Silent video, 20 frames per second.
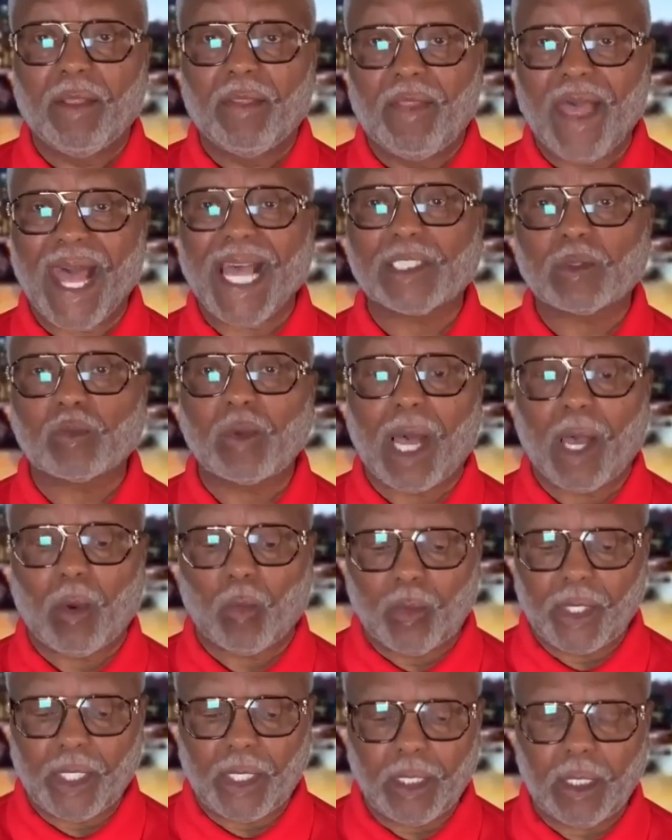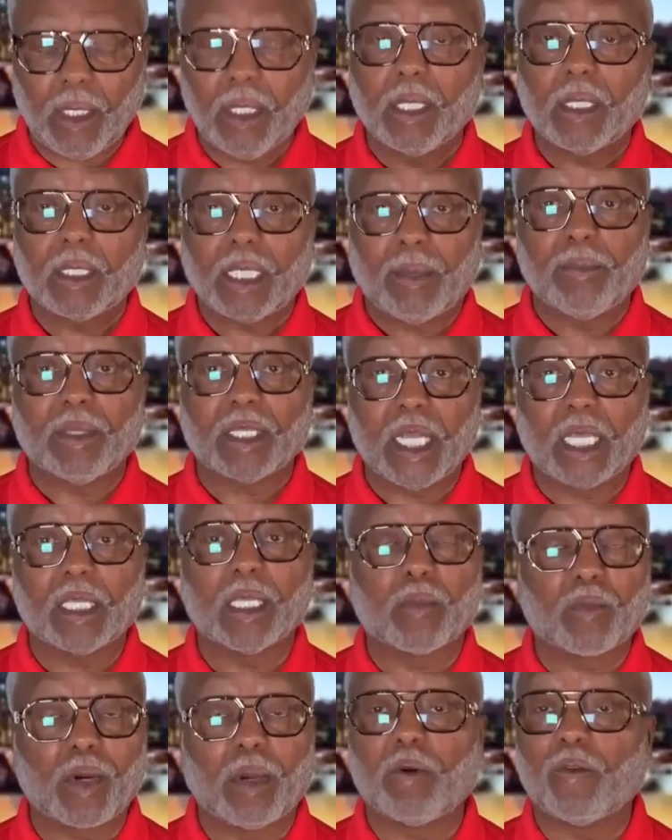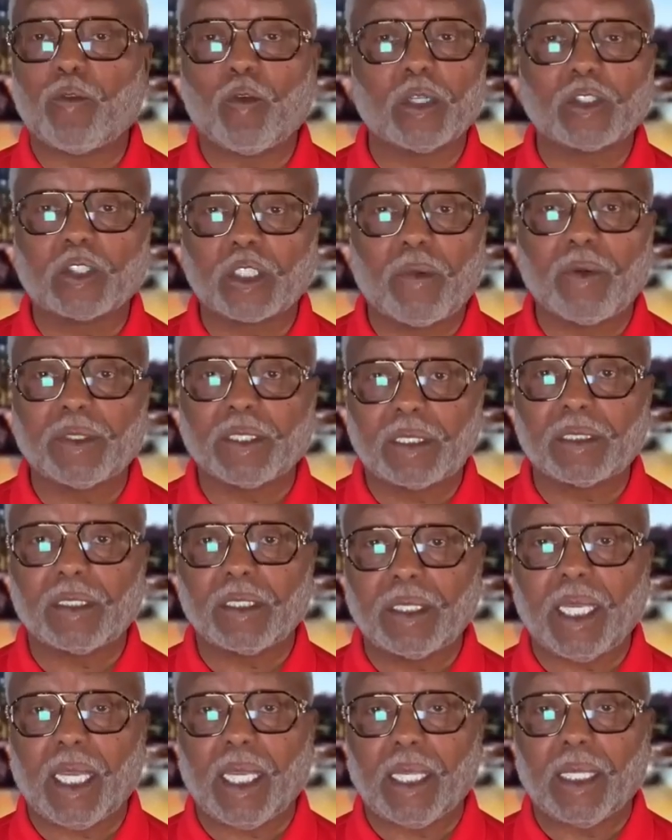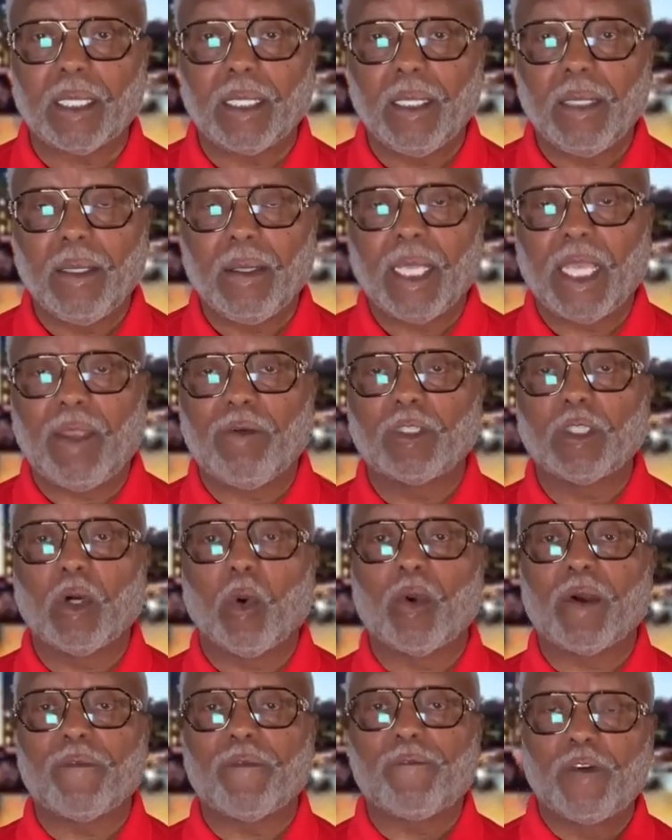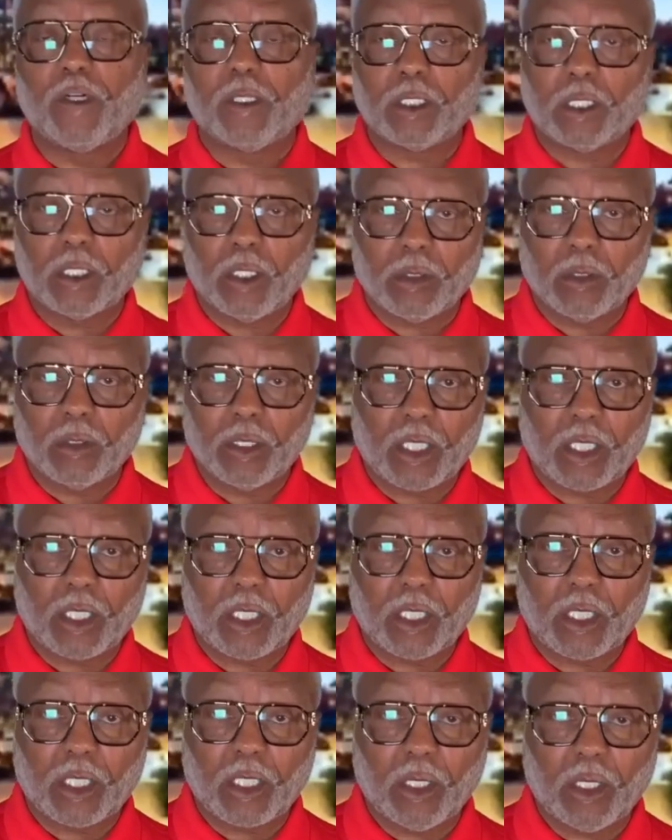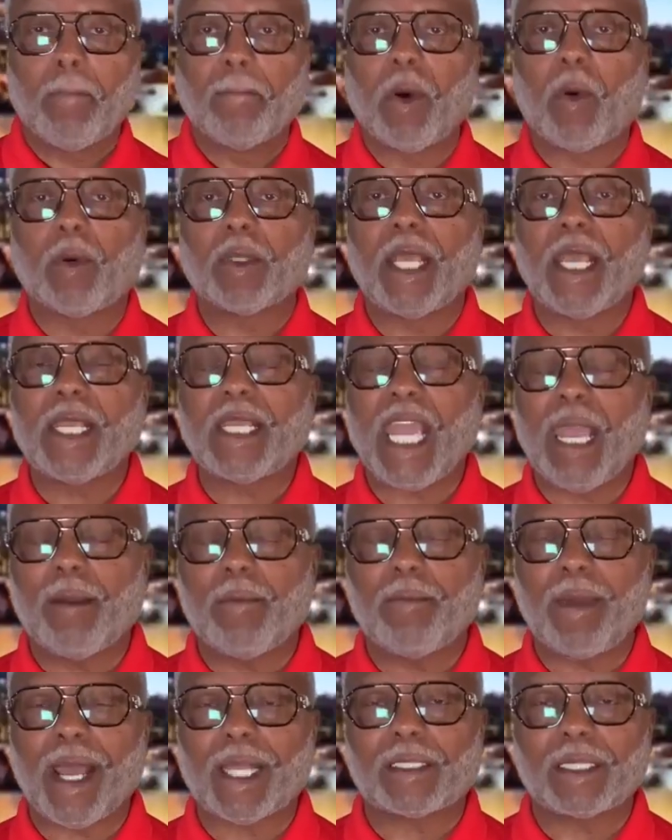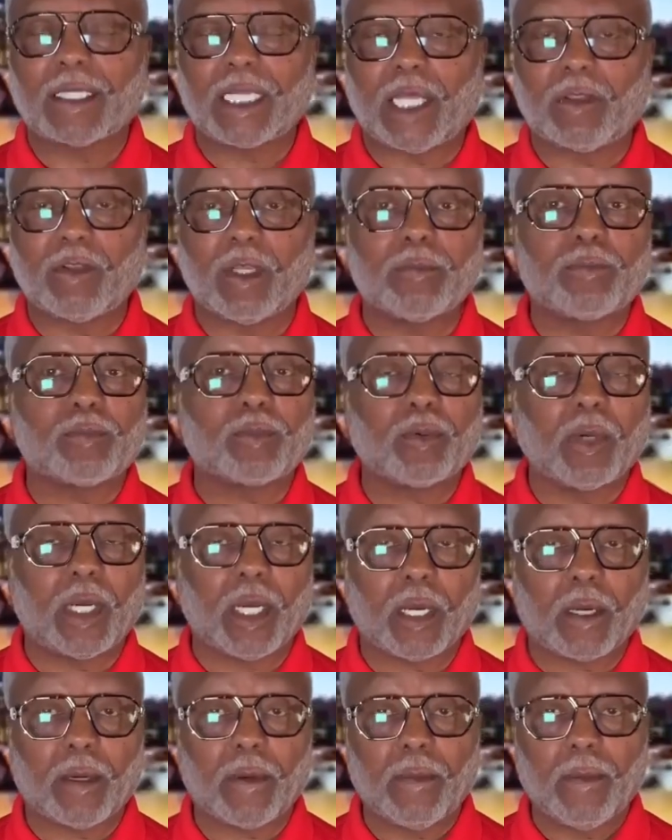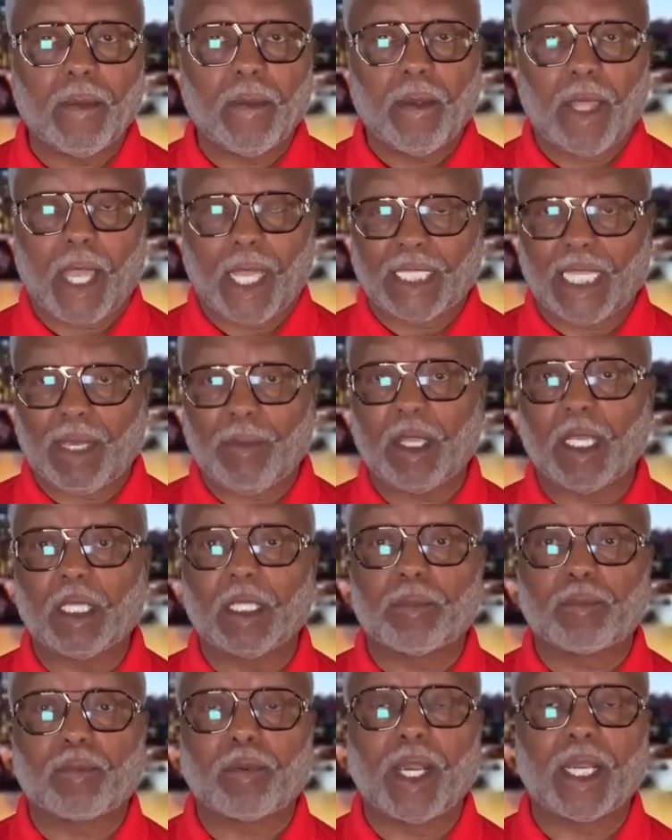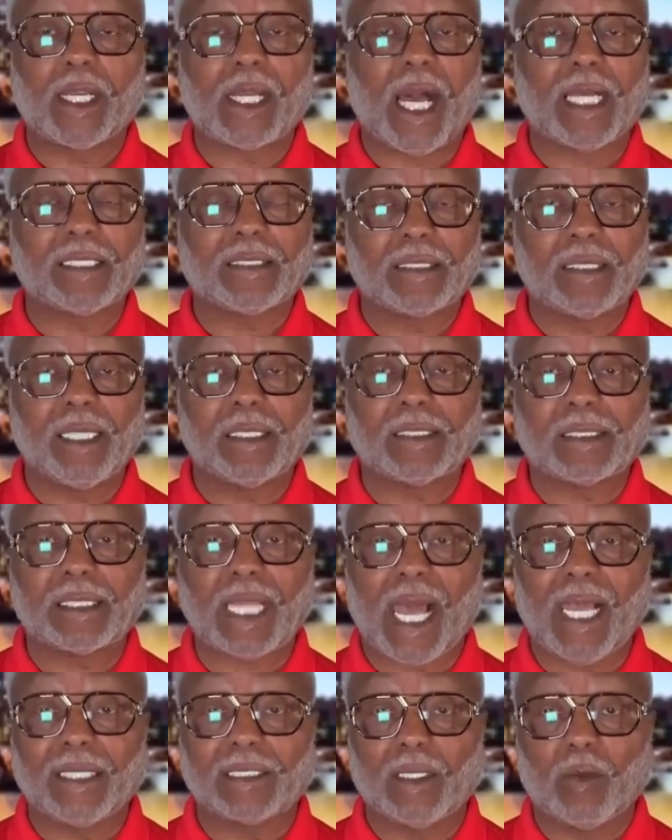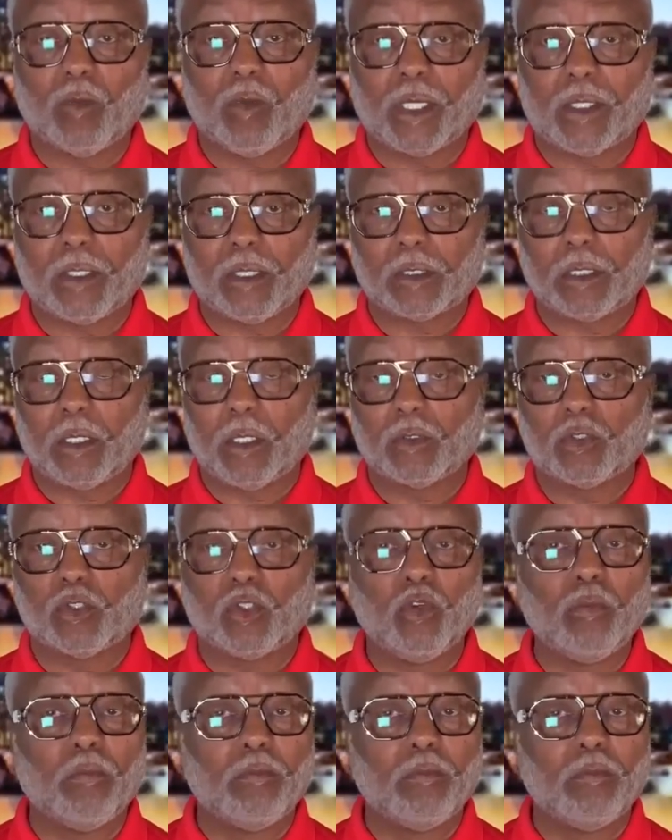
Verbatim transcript: That's why we come together in prayer before services today even though we're filled with the Holy Ghost, but when they came back together in prayer and they began to pray, God send signs and wonders, you know, do